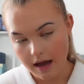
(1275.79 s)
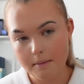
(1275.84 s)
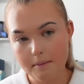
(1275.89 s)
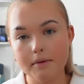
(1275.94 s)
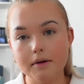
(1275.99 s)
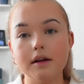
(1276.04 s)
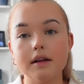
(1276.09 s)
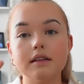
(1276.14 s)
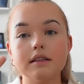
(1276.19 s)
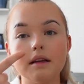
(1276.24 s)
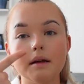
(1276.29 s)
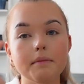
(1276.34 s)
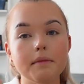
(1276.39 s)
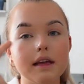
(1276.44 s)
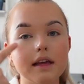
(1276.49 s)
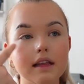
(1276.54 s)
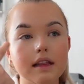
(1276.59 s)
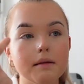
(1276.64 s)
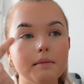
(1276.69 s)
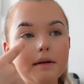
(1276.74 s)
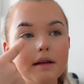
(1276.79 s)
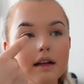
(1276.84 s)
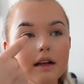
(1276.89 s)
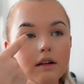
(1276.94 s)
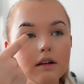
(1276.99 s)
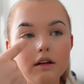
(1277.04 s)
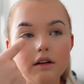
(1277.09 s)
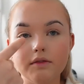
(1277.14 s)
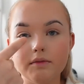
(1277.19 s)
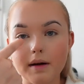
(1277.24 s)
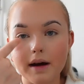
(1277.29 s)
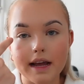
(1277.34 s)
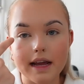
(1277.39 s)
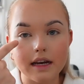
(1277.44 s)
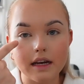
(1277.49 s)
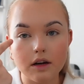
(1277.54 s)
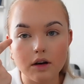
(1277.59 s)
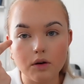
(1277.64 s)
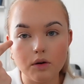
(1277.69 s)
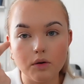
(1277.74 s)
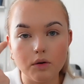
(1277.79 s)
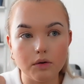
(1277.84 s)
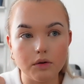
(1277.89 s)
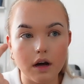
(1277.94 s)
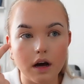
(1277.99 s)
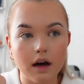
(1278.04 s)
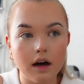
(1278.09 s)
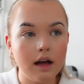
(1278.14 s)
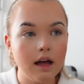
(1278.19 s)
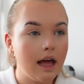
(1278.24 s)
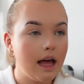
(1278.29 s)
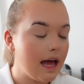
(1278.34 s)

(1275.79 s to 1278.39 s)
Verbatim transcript: Putting something in the middle of my inner corner